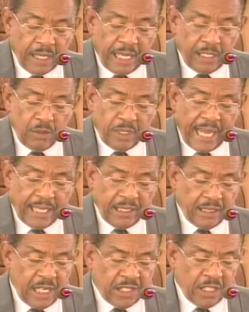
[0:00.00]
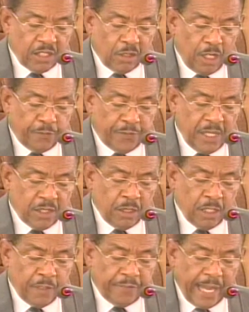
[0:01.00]
at the United Nations Conference
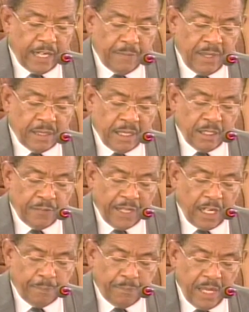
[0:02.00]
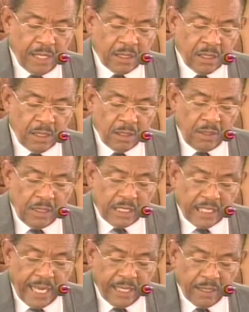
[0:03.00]
on Environment and Development,
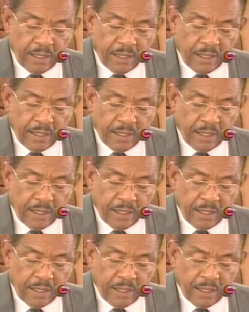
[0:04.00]
UNCED,